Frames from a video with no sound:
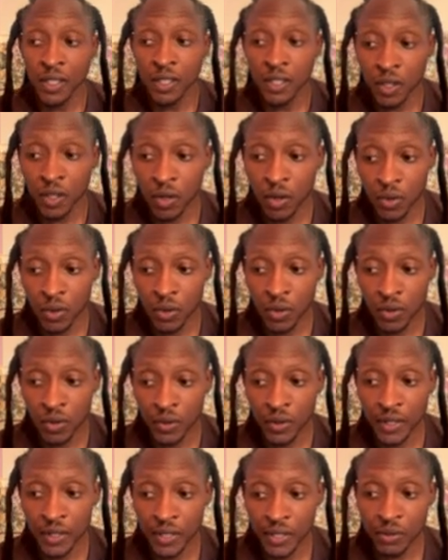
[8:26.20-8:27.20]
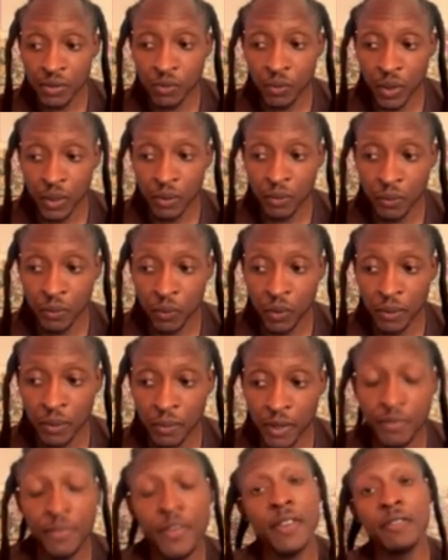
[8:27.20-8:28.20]
So there's one of
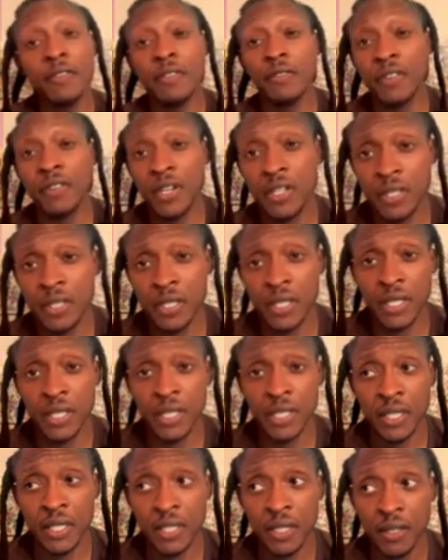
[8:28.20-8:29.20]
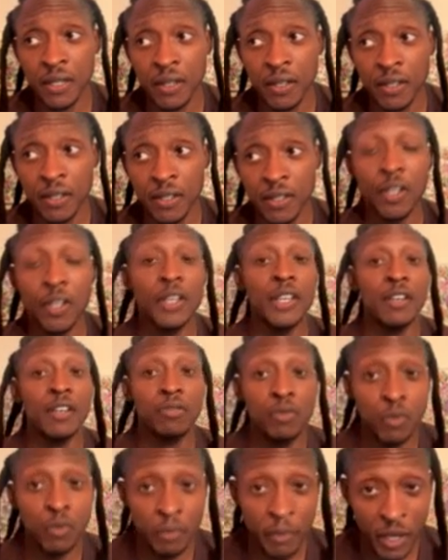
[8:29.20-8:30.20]
my favorite verses is, "Your
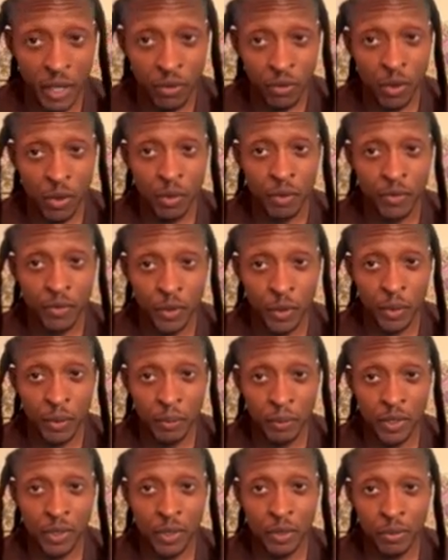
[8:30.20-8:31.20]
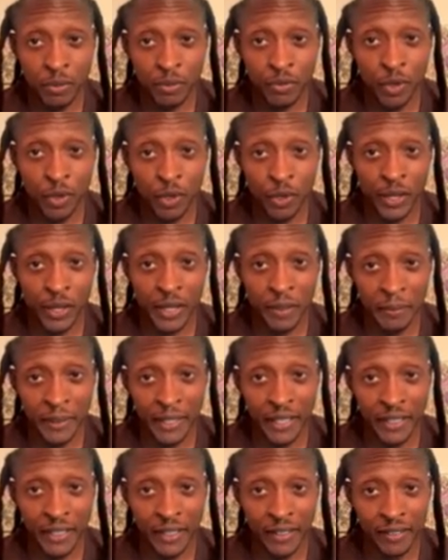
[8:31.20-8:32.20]
gift will make room for you and put you before great
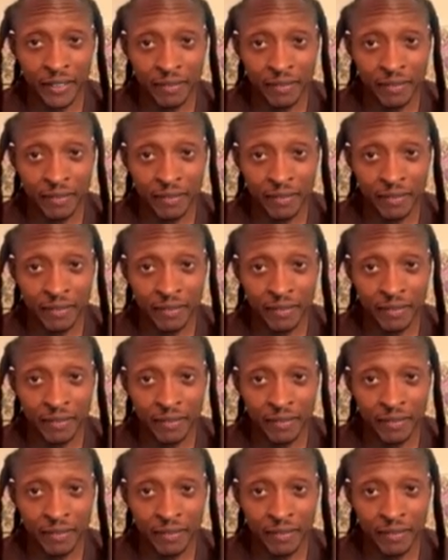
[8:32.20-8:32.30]
men."